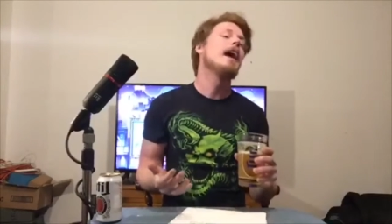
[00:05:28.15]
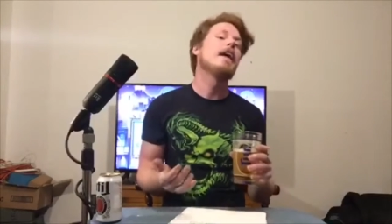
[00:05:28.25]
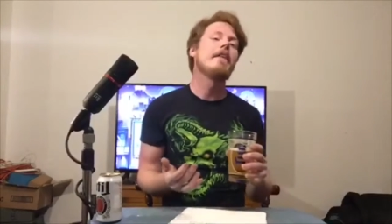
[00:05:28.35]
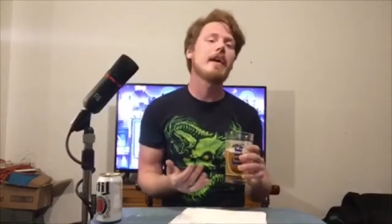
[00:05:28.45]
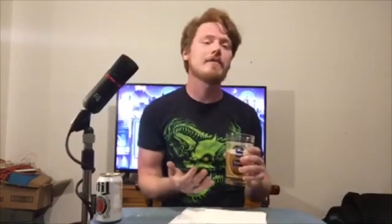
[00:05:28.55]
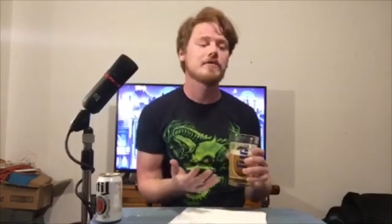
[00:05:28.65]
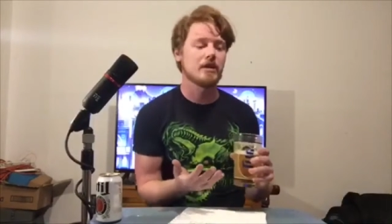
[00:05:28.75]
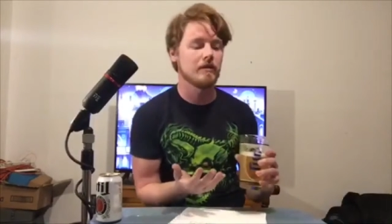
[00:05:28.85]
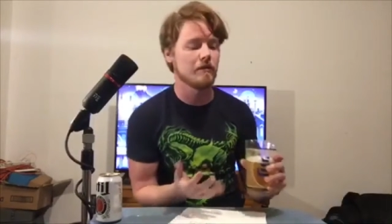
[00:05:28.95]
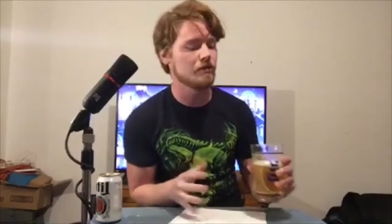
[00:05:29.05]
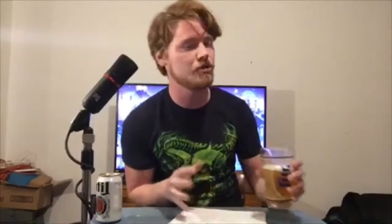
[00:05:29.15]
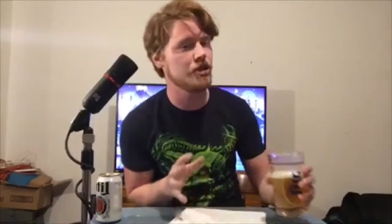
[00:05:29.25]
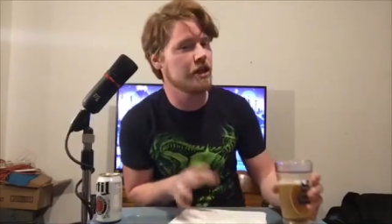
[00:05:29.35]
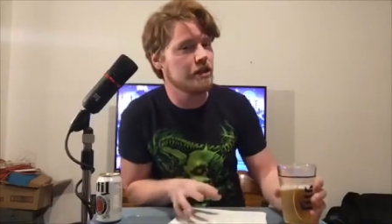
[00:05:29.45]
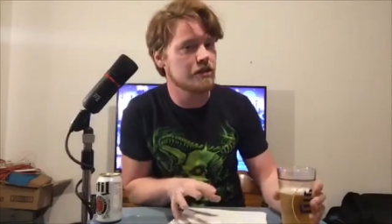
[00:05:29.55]
and they have some of the most
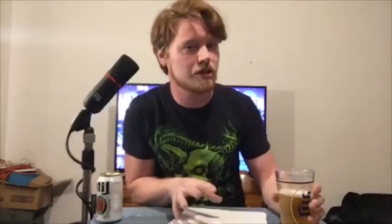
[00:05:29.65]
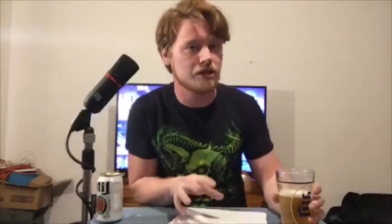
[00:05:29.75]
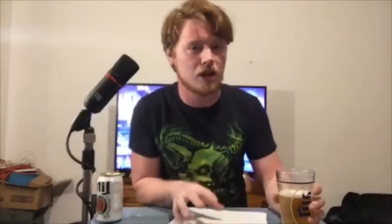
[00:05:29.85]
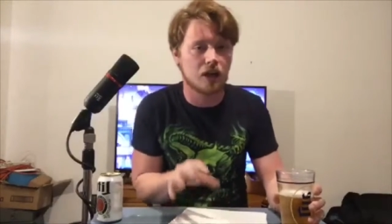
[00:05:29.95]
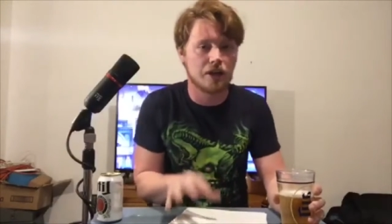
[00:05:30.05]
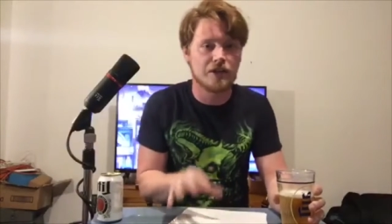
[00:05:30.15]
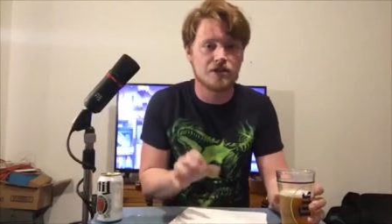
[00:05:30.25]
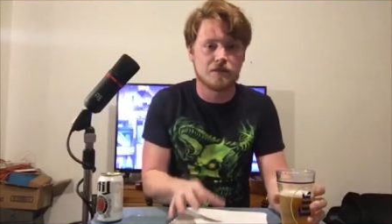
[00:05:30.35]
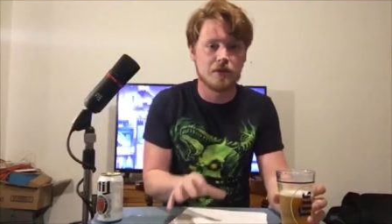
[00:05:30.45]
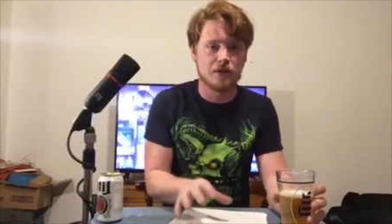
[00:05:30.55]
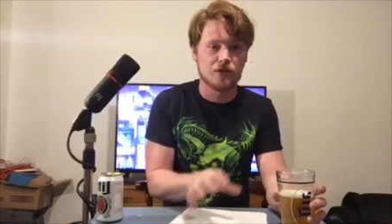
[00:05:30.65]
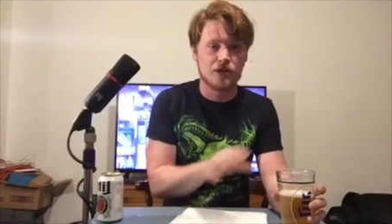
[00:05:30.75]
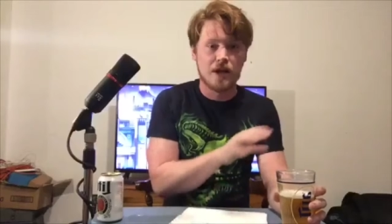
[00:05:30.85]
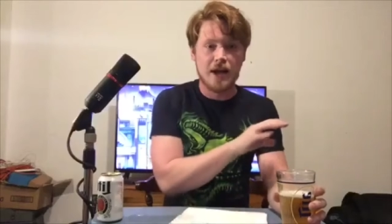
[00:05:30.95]
genius guitar instrumentals